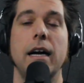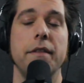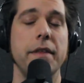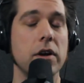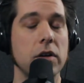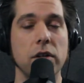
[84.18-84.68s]

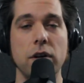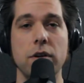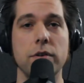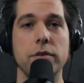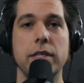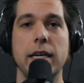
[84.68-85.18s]
They're
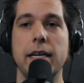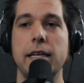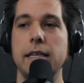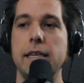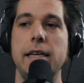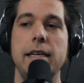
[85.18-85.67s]
closed
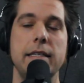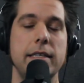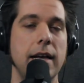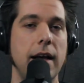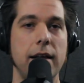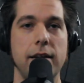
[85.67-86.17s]
and he's
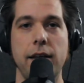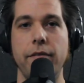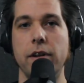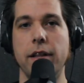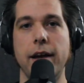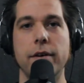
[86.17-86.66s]
not
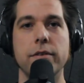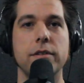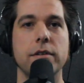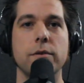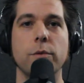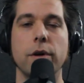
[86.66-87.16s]
even allowed
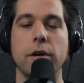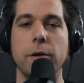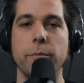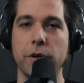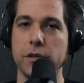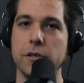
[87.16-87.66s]
to work
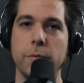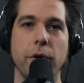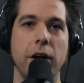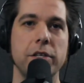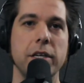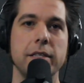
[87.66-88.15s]
on personal
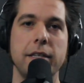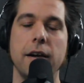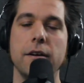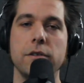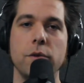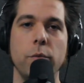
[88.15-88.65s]
projects
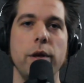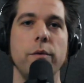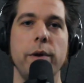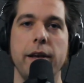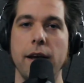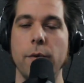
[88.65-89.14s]
there. So
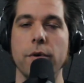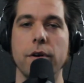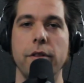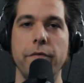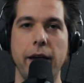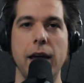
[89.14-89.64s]
we can't work
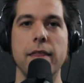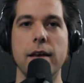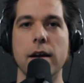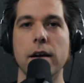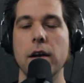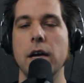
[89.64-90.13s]
on the van
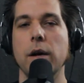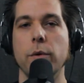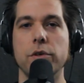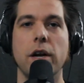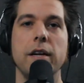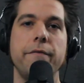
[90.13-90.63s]
there.
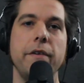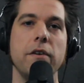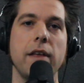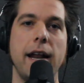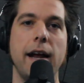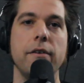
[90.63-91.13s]
We're trying to
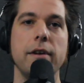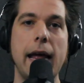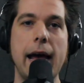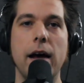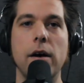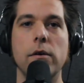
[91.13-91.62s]
figure that out
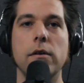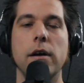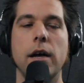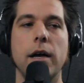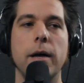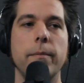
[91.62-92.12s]
now.
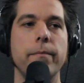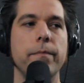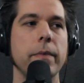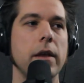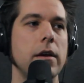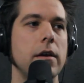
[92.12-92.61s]

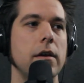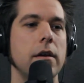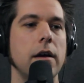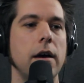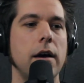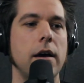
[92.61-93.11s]

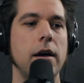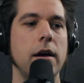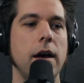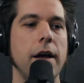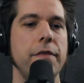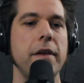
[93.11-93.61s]

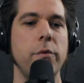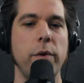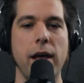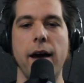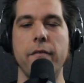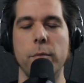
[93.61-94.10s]
I think
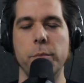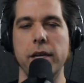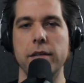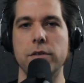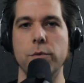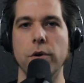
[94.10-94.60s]
we have a
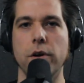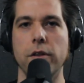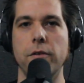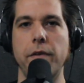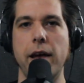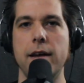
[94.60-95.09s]
place to work on
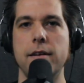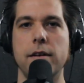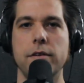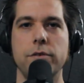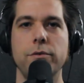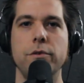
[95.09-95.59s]
the van, and
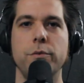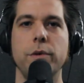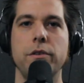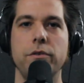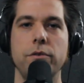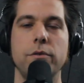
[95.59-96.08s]
as soon as
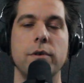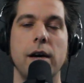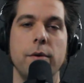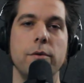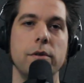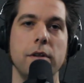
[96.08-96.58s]
we do,
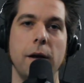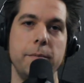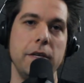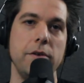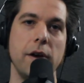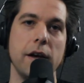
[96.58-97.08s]
I will
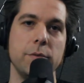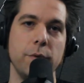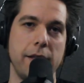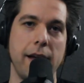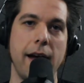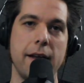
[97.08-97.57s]
update you guys
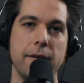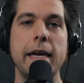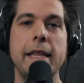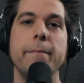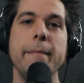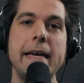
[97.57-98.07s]
with that.
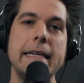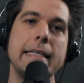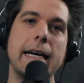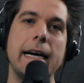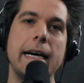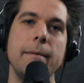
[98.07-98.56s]
In the
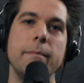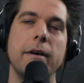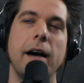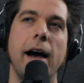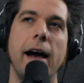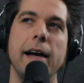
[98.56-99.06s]
meantime,
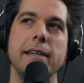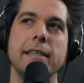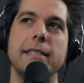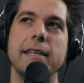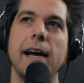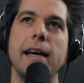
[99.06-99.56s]
I
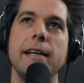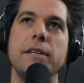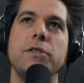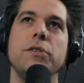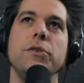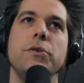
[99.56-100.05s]

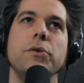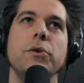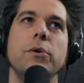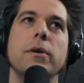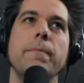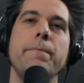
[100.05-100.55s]
decided
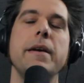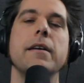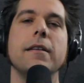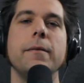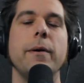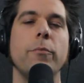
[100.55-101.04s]
to be
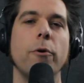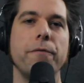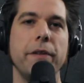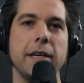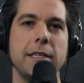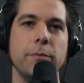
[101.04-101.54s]
a little bit more
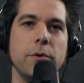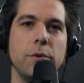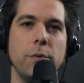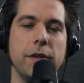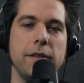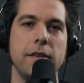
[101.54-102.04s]

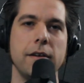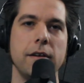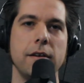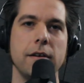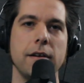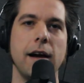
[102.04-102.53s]
flexible with
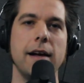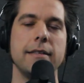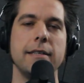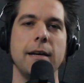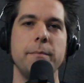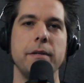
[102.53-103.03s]
the
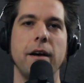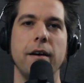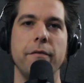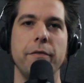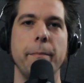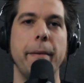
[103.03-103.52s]
concept
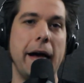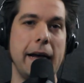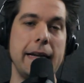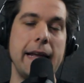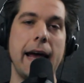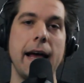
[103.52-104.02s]
of the
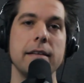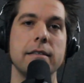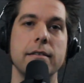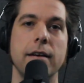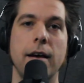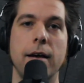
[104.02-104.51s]

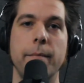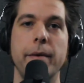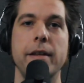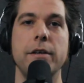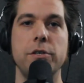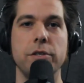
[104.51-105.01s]
podcast.
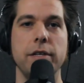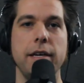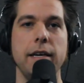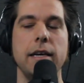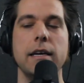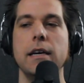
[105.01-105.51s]

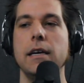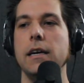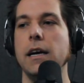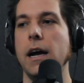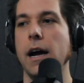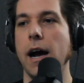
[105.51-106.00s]
Initially,
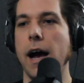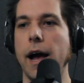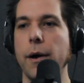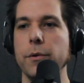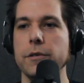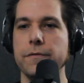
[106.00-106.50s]

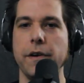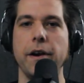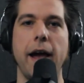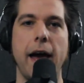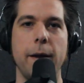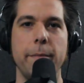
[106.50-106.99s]
I was
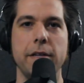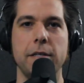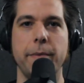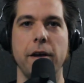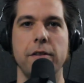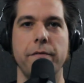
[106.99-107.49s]
very adamant
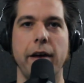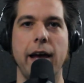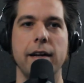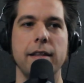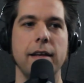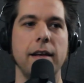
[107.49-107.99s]
about the
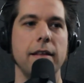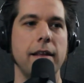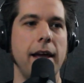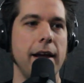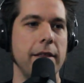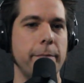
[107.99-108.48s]
fact that
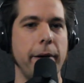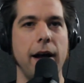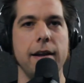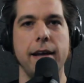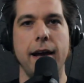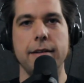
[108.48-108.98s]
the
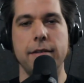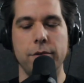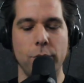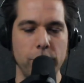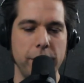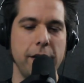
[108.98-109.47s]
podcast is
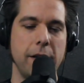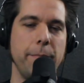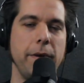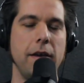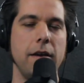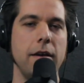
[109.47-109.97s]
only going to
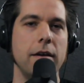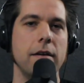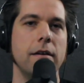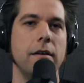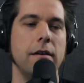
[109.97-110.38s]
be